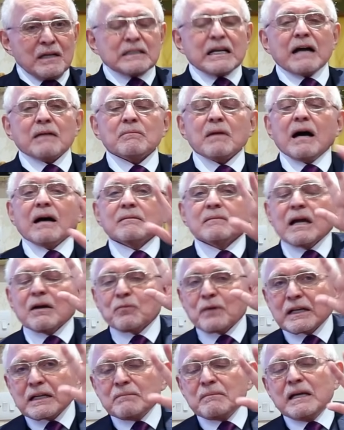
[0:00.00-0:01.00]
Now, I'm, I'm
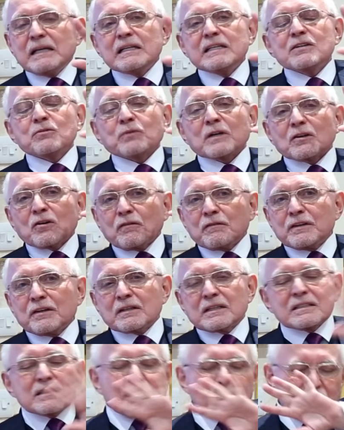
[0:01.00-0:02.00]
not recommending you run over
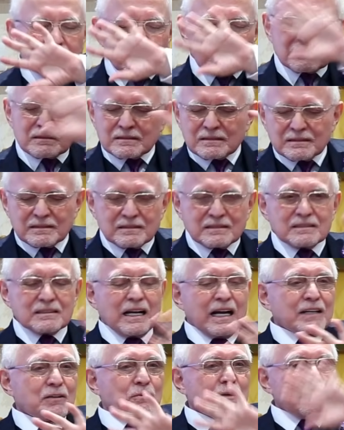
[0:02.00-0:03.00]
your kid. Now, don't,
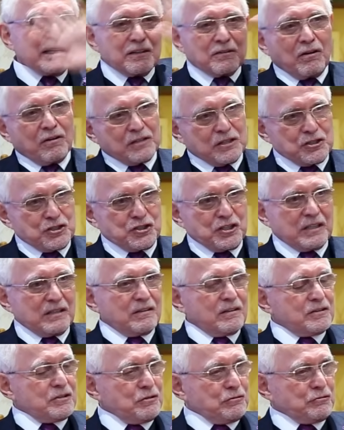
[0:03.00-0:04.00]
I don't want to hear all this shit
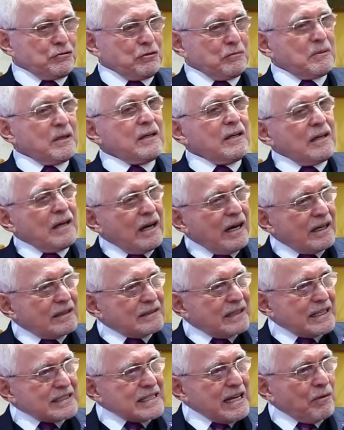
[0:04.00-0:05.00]
on YouTube. Uh,
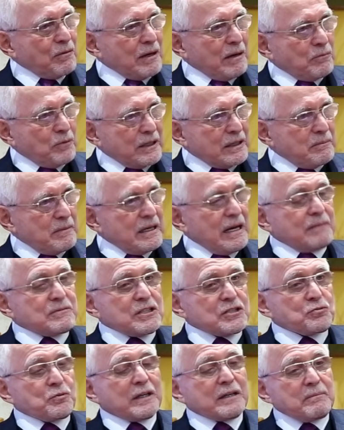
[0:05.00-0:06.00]
that's not what I'm recommending. I'm
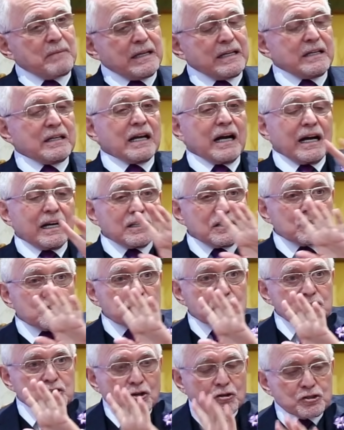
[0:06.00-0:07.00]
just recommending,
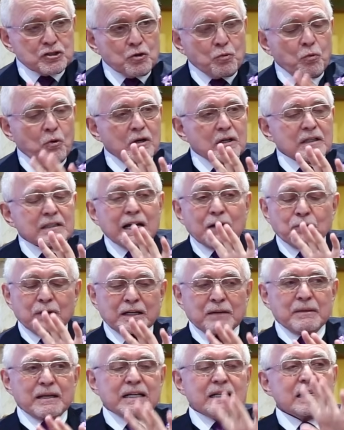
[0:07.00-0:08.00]
shows you, not
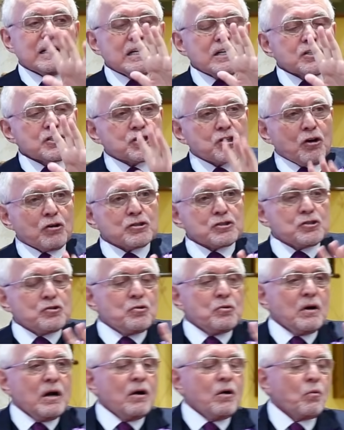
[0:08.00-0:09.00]
recommending, shows
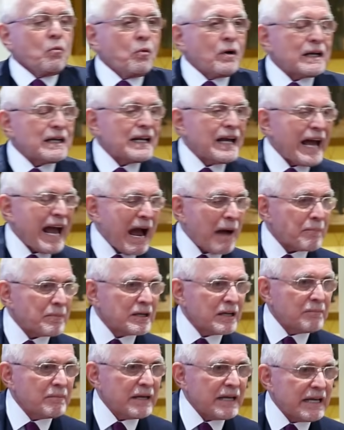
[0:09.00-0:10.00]
you what
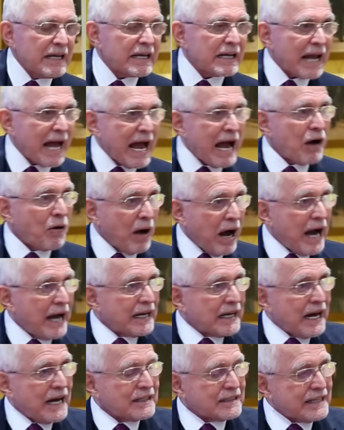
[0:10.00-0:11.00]
happened to me and how
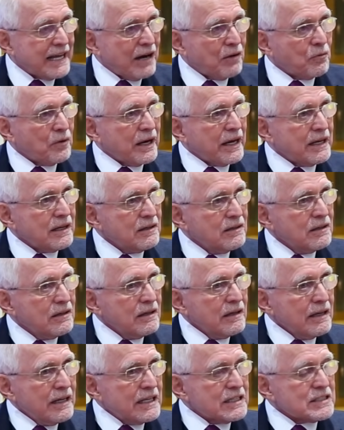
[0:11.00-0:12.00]
I got that way.
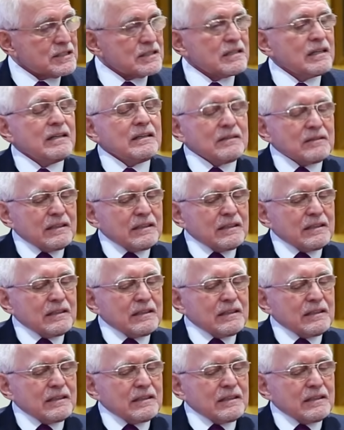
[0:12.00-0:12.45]
It's,